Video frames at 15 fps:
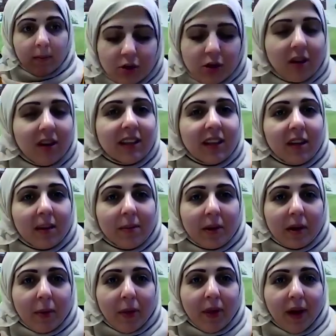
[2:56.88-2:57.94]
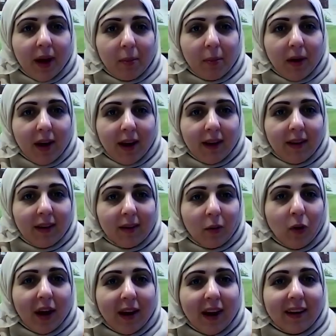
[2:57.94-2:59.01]
tell us a little bit about the helpline.
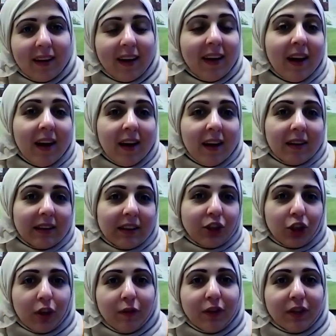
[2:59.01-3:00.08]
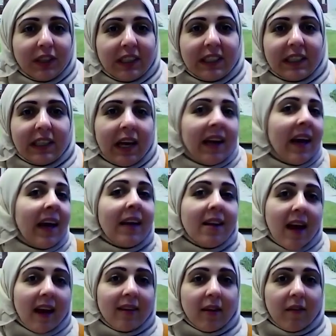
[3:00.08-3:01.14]
What kind of services can I
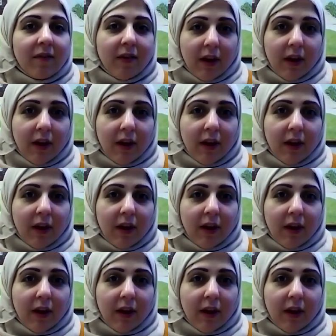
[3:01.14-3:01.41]
get if I